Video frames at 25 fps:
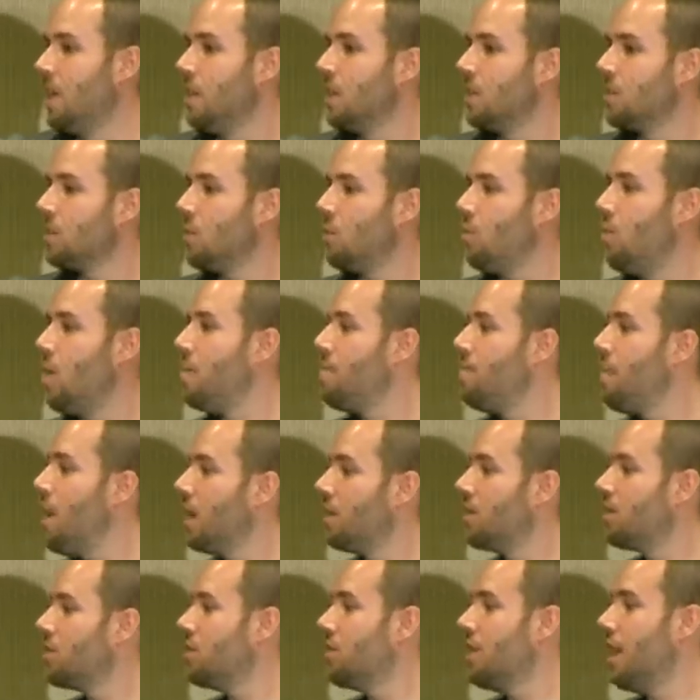So one
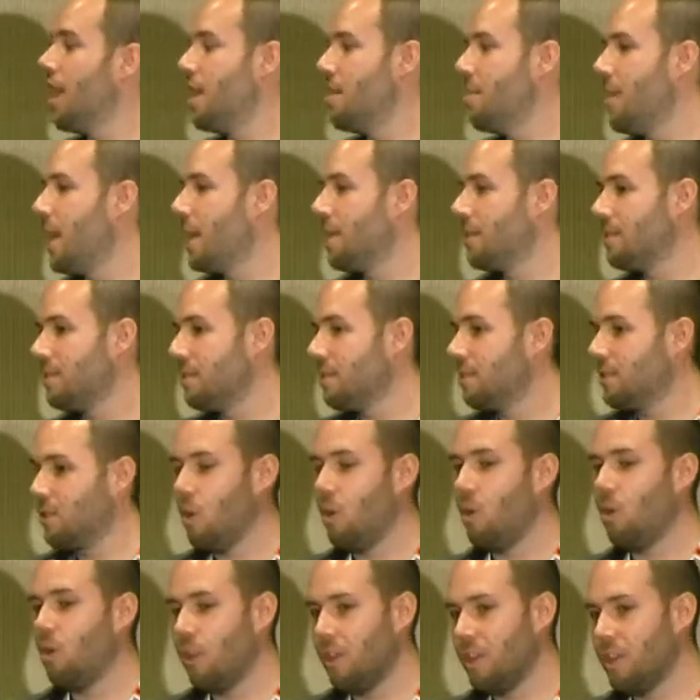monster database to
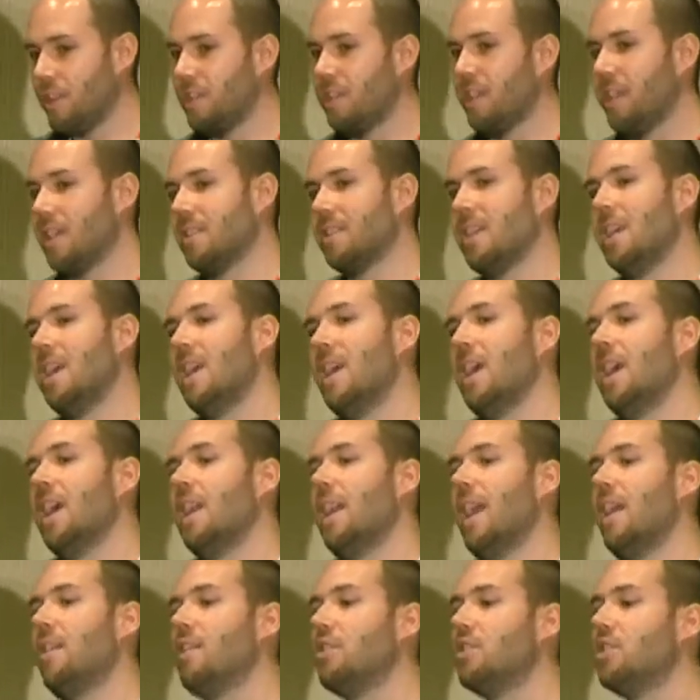hold all these things.
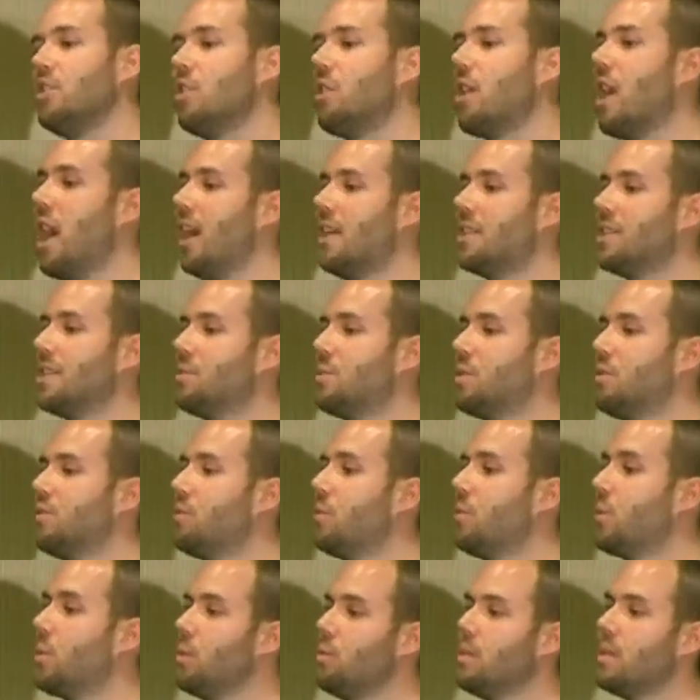Now there's no concept of
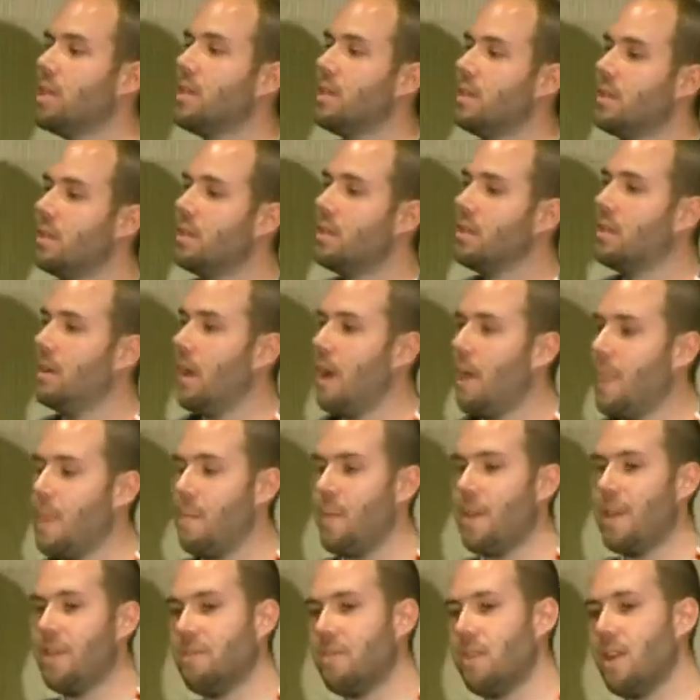root on the
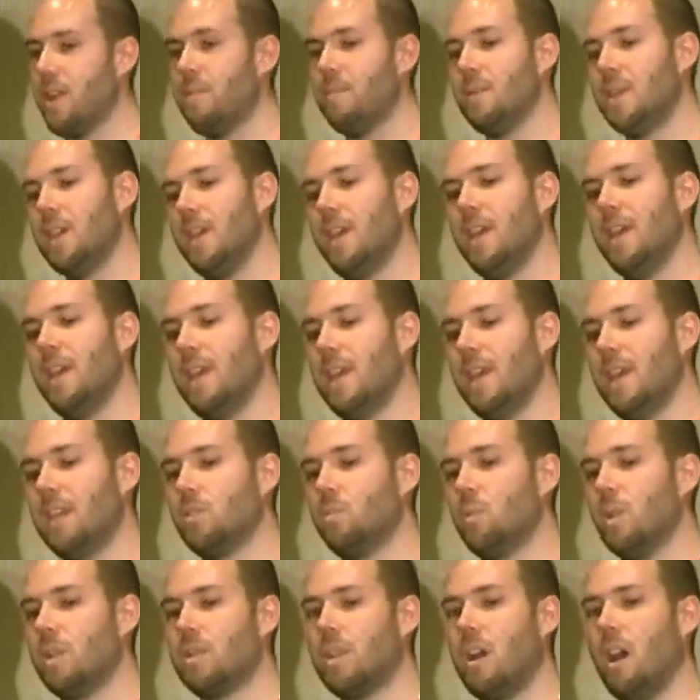mainframe.
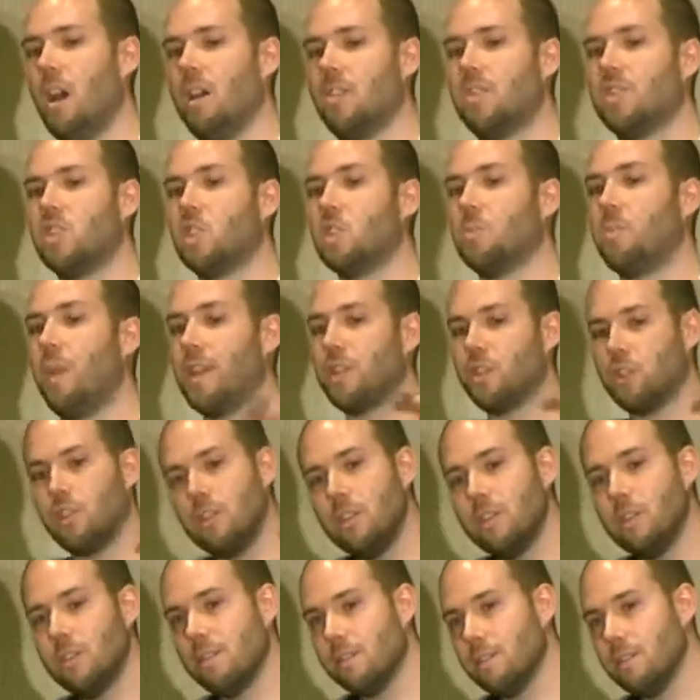It's what's called special.
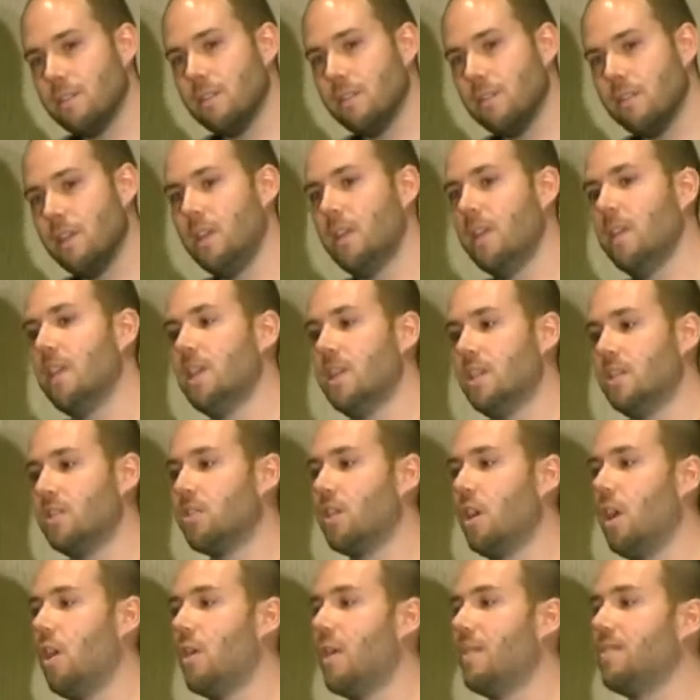
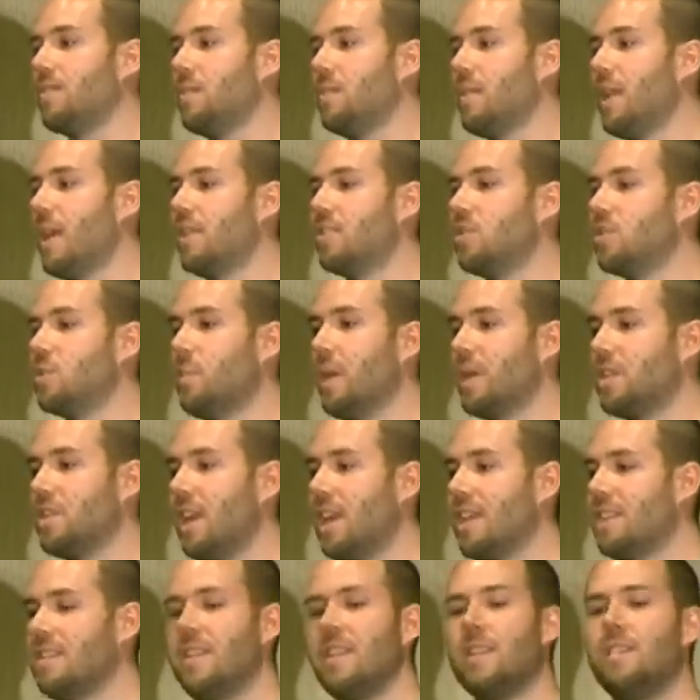So if someone has
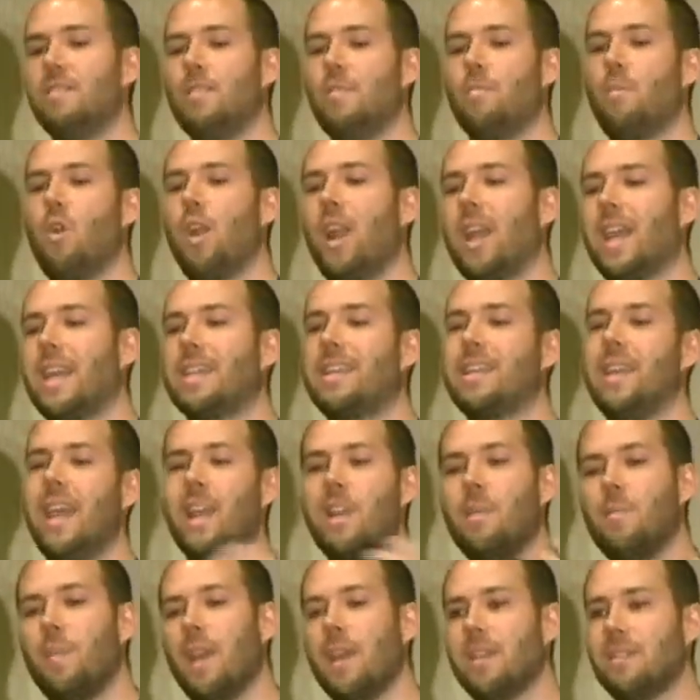special, think of it more like a
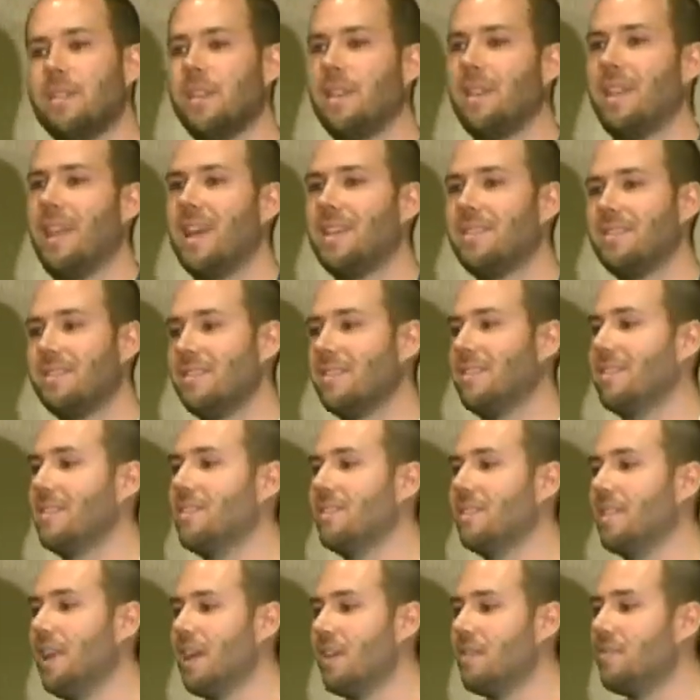database and less
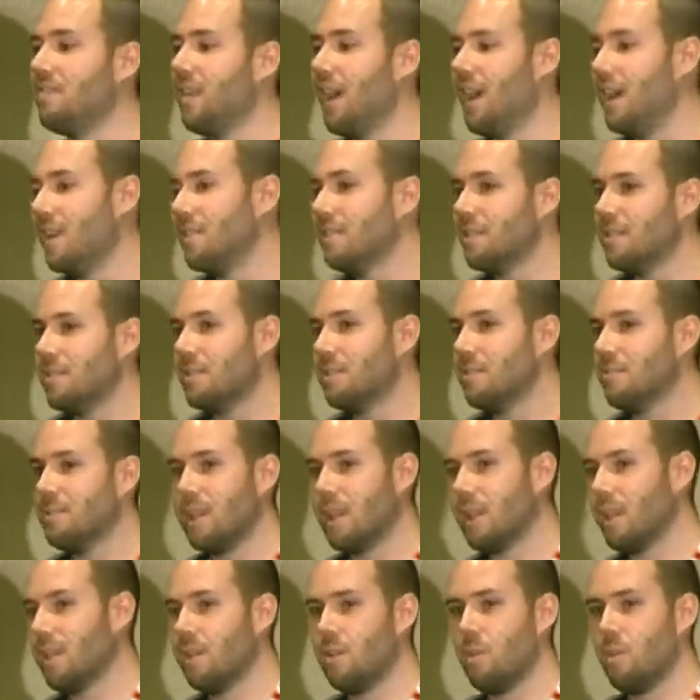like a file system, like a